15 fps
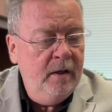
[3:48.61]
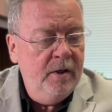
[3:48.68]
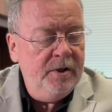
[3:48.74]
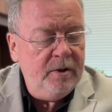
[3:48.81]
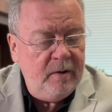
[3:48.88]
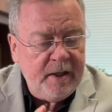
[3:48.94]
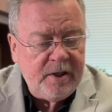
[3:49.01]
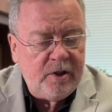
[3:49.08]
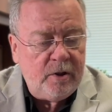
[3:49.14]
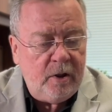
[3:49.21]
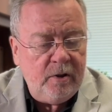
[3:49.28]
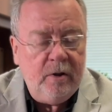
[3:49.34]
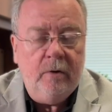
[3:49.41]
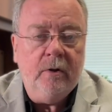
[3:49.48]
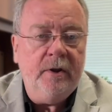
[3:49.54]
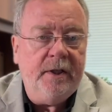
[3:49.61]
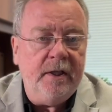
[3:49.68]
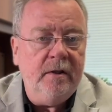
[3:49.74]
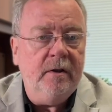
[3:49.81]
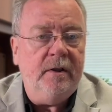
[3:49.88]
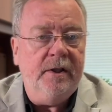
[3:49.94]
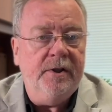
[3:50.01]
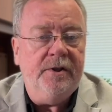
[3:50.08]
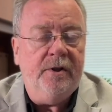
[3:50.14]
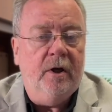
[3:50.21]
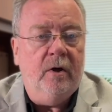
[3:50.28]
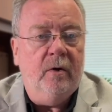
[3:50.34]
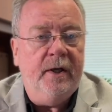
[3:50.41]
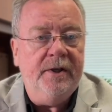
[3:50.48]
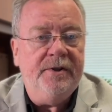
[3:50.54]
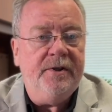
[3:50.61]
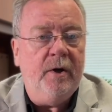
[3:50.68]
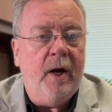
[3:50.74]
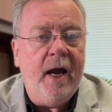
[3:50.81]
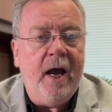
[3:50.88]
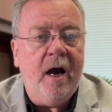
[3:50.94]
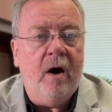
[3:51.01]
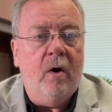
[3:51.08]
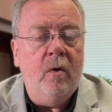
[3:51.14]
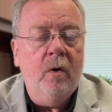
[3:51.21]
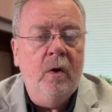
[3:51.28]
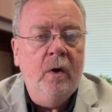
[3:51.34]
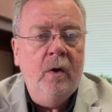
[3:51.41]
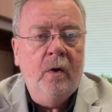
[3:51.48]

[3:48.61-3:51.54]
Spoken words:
So let's start to look into this, though, as to how